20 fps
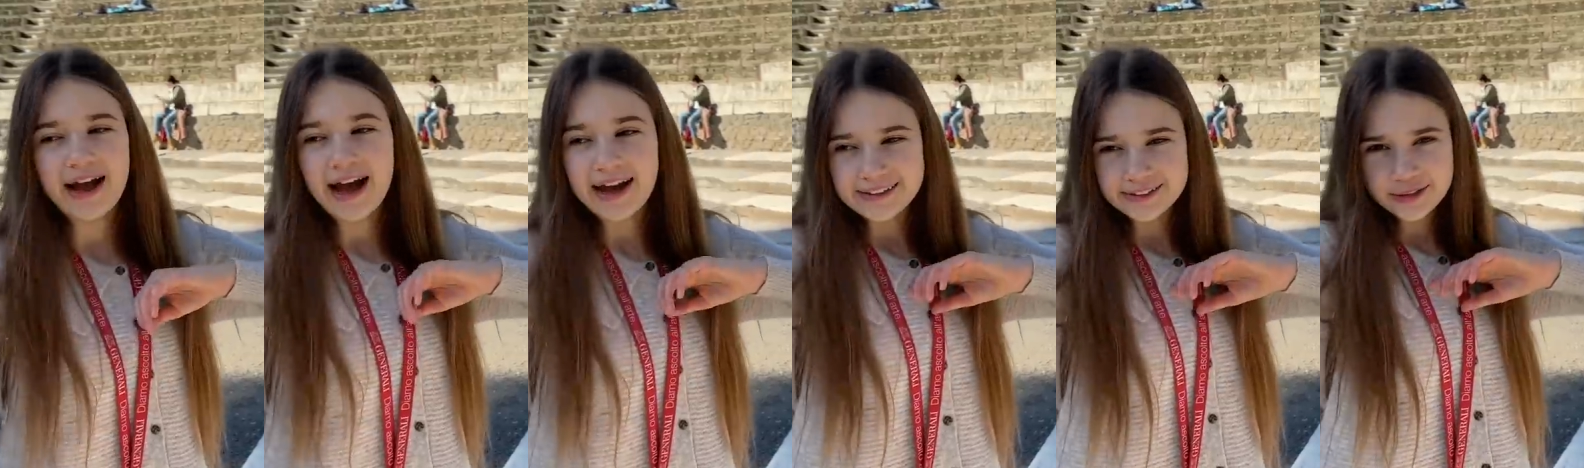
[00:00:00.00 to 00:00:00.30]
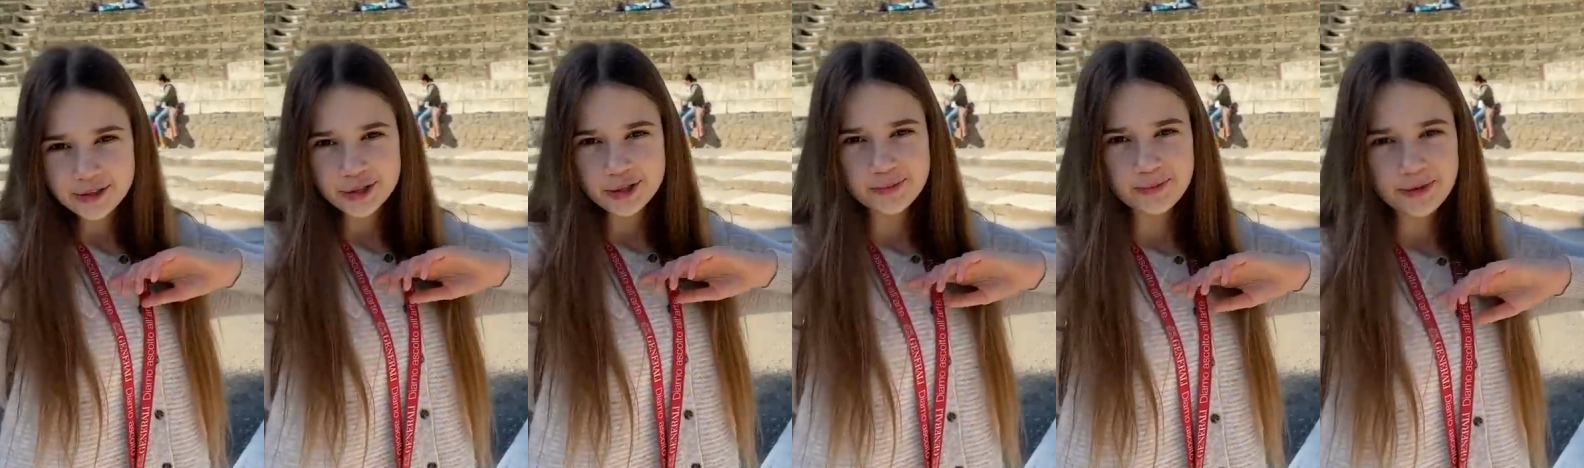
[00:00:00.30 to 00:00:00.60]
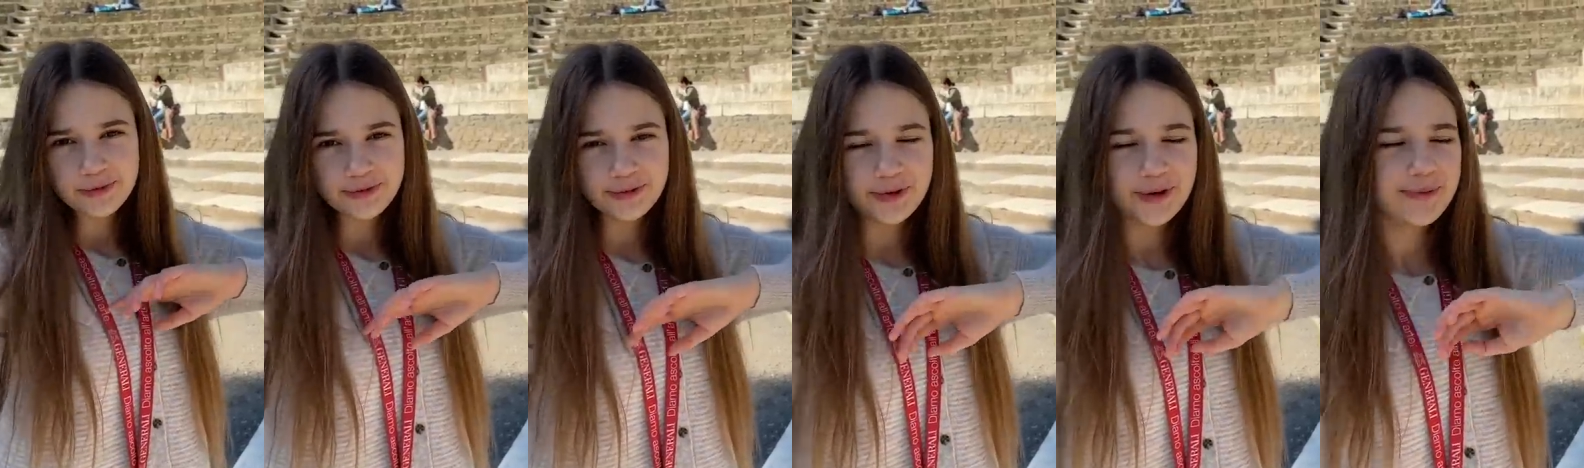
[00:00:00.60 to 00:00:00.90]
actors
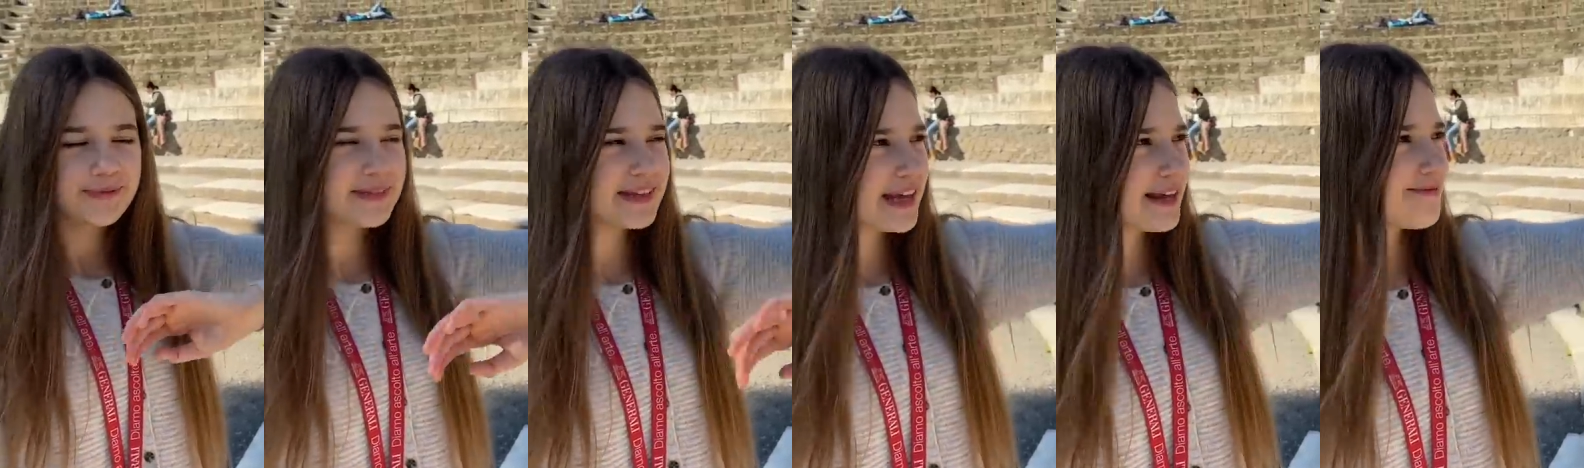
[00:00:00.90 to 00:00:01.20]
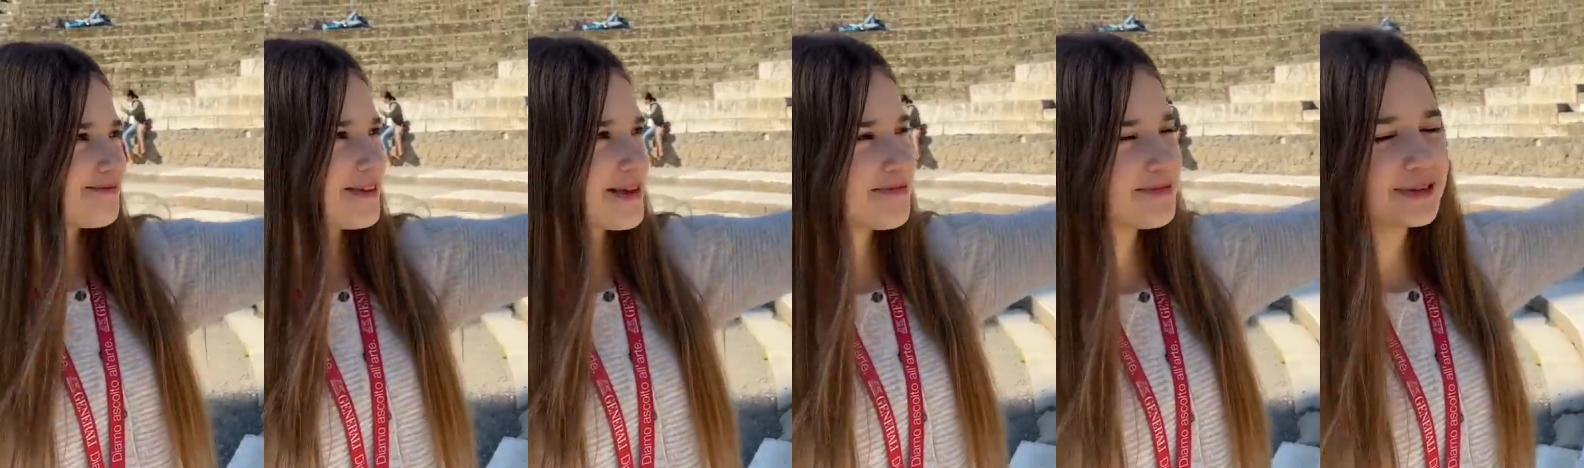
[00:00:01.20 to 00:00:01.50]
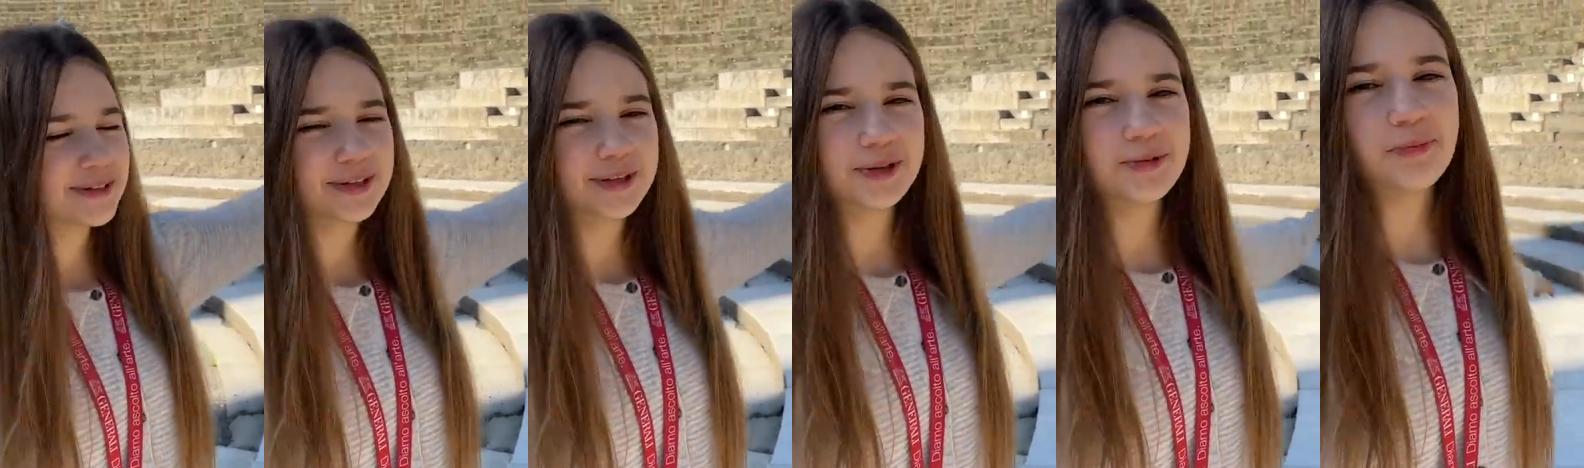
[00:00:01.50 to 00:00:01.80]
performed and
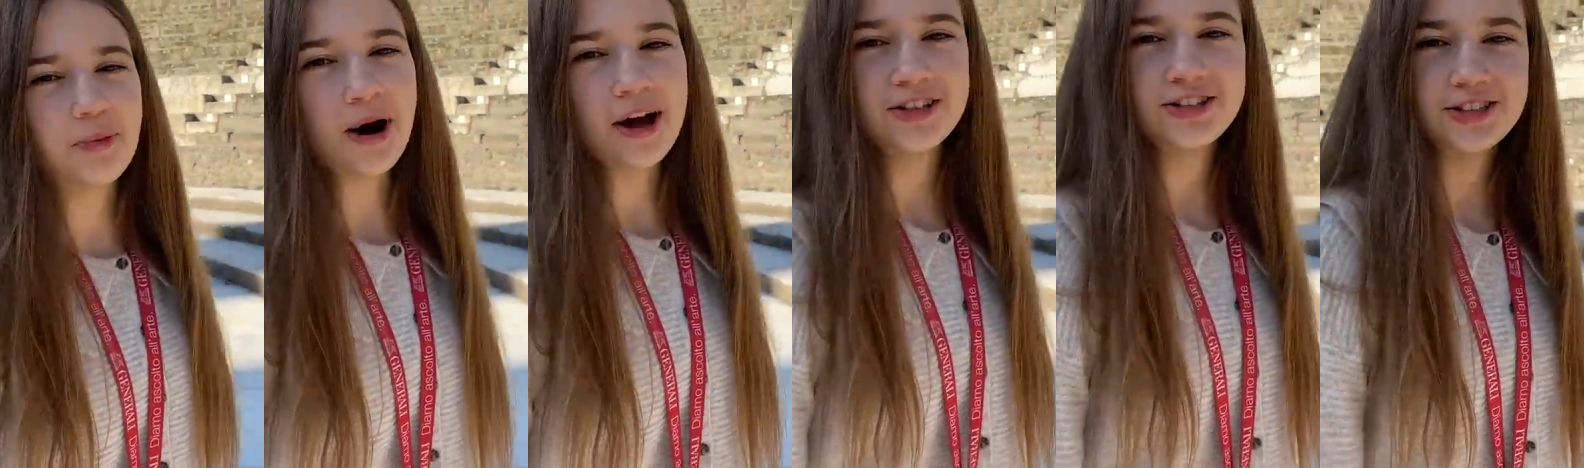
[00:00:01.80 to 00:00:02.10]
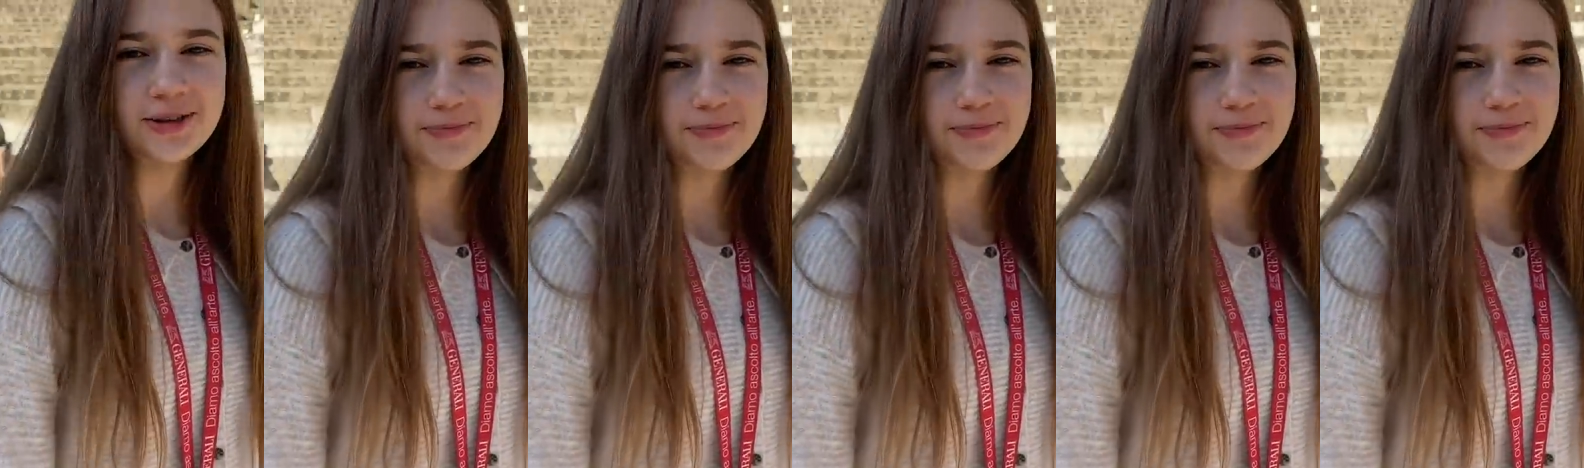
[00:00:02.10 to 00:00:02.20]
people could watch